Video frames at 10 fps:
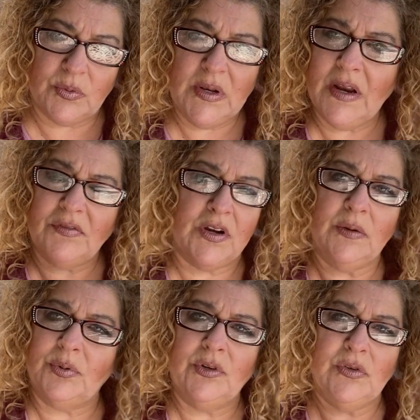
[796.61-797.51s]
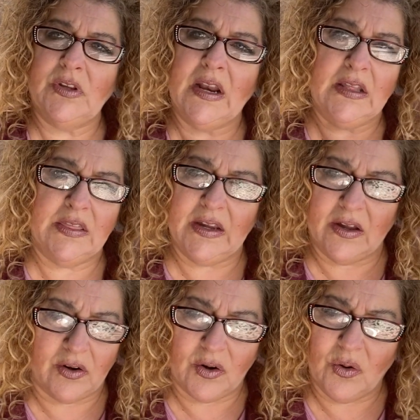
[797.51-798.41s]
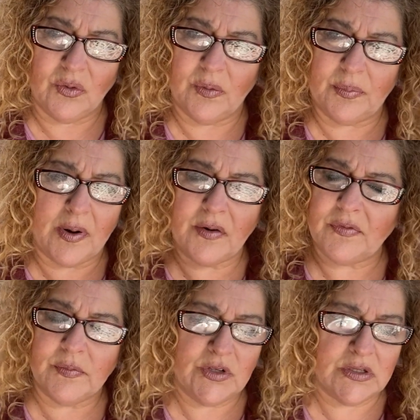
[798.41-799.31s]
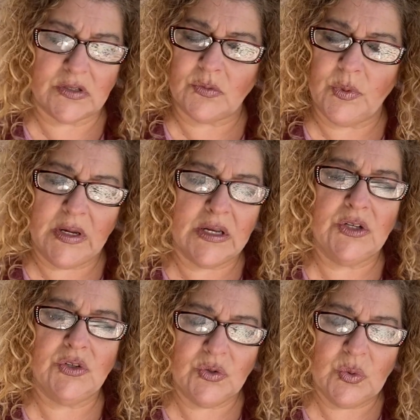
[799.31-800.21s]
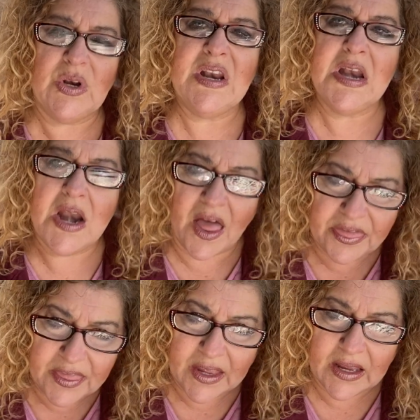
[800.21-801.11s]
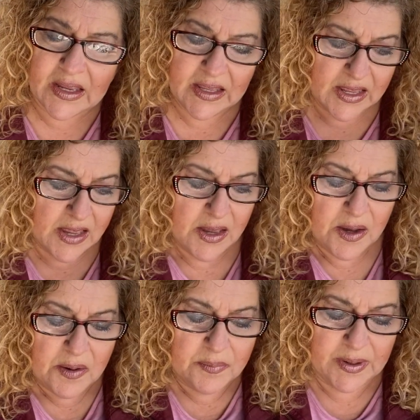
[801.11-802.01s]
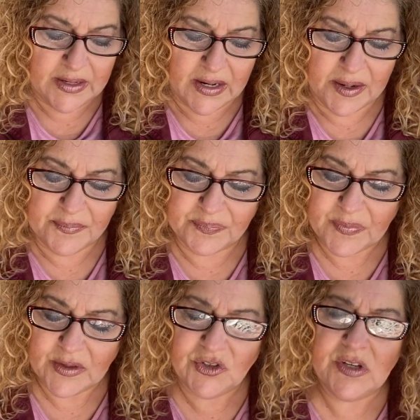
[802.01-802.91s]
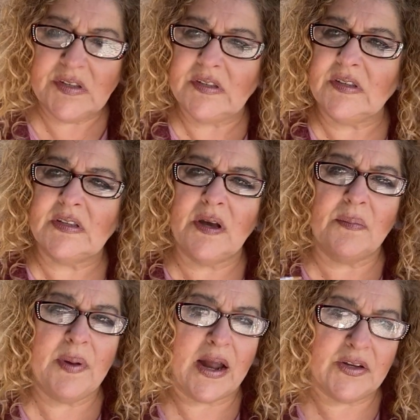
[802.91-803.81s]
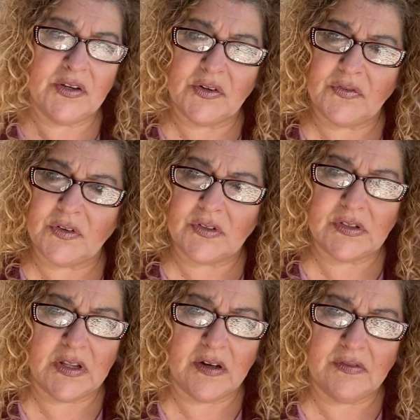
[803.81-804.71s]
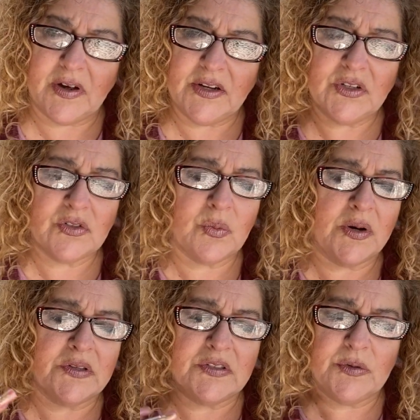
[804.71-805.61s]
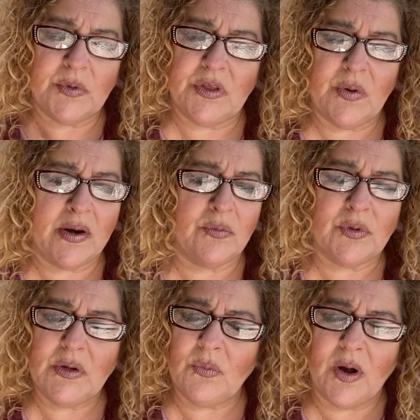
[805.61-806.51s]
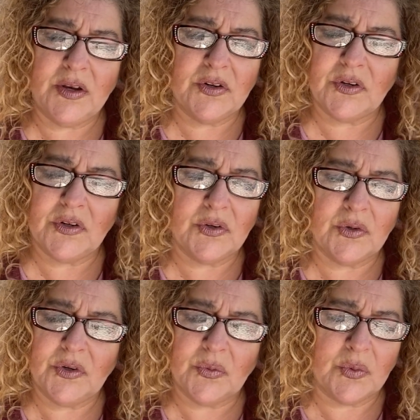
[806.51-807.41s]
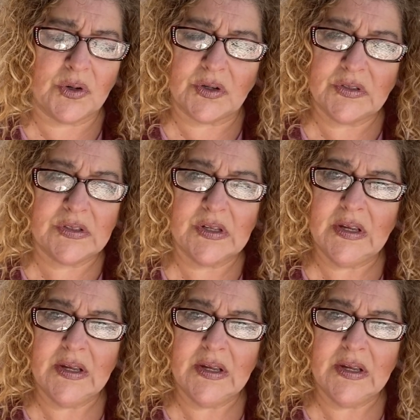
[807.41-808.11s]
We never can produce anything on our own. Apart from Jesus, we can do nothing. But Jesus says, come back to your first love. I just want to sit with you. I don't really want your works.